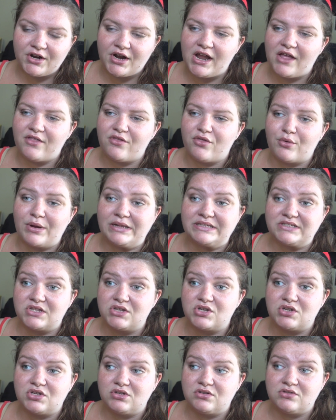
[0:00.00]
and the rest
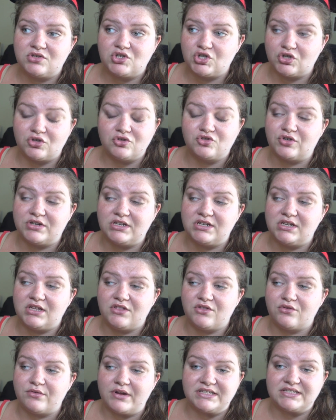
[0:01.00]
of the children
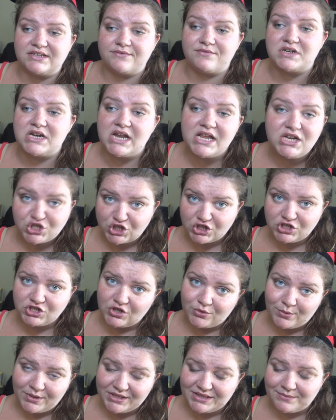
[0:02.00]
in the rest of the nation
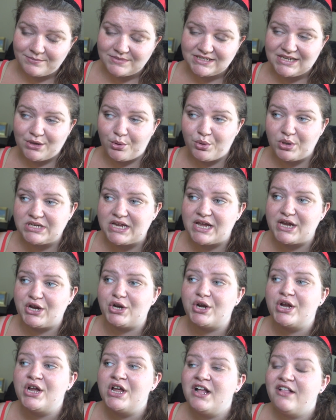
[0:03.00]
don't want them to kill the
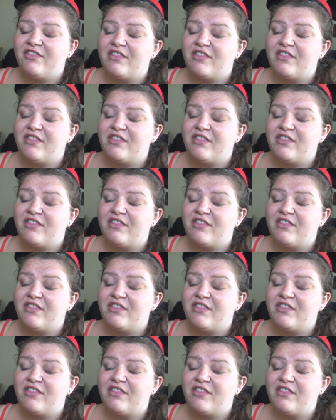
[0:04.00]
tiger.